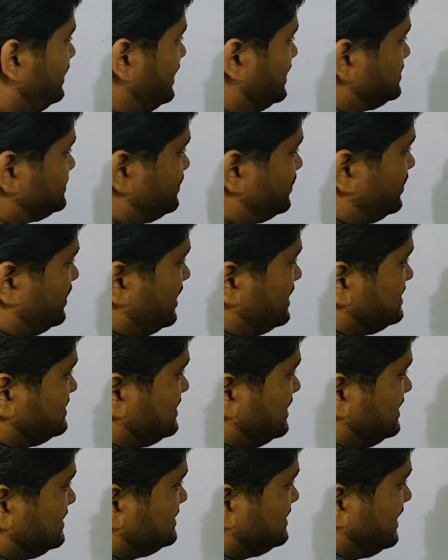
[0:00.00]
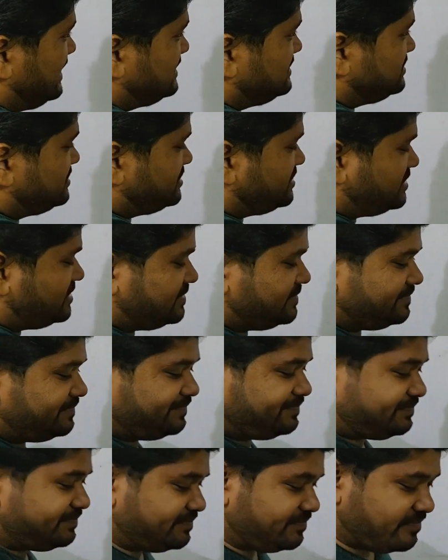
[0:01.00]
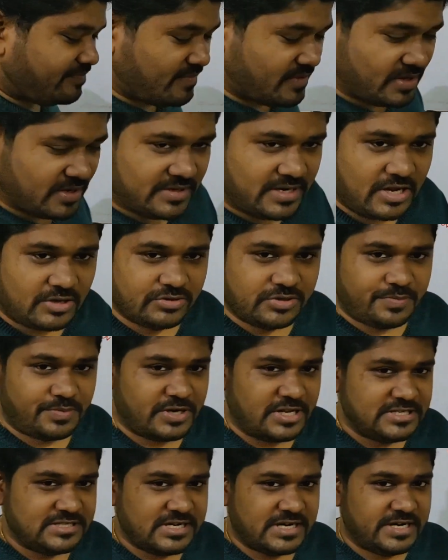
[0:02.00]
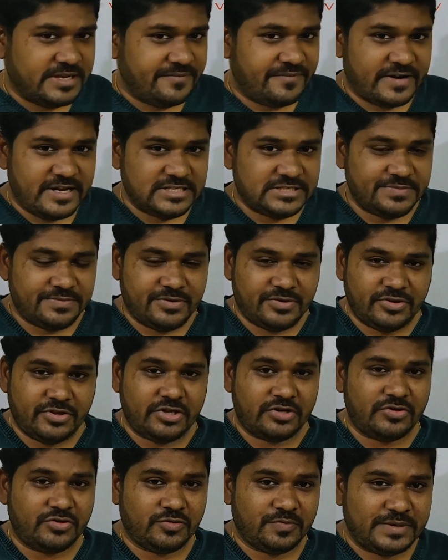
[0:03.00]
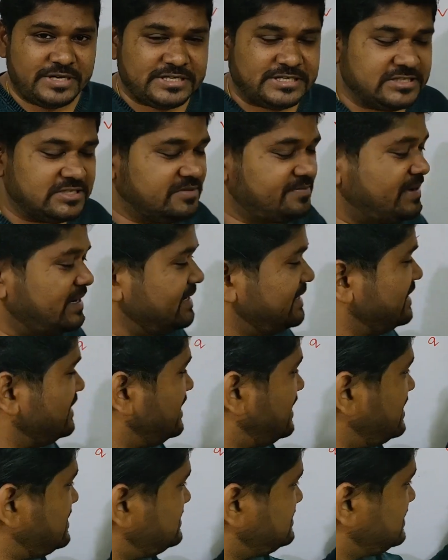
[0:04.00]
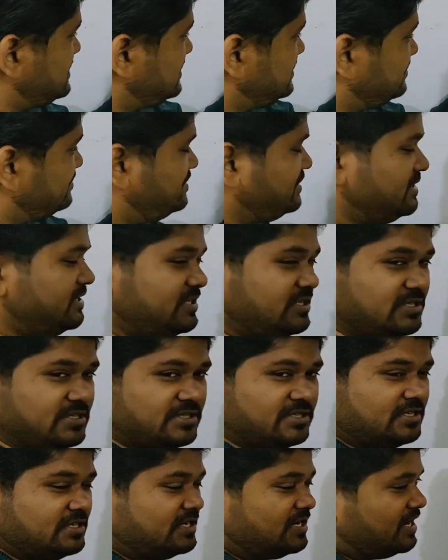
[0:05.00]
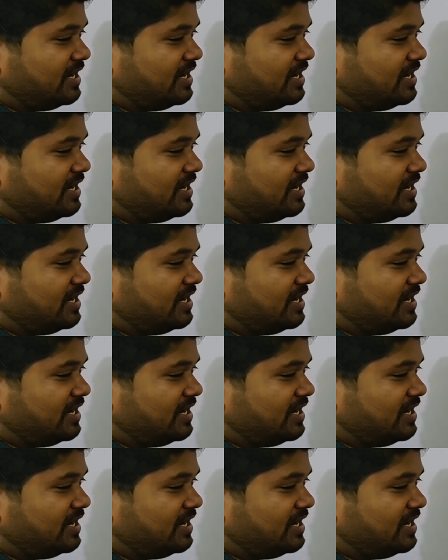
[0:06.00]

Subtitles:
Its potential is raised. Now the potential difference between the two places is maintained as V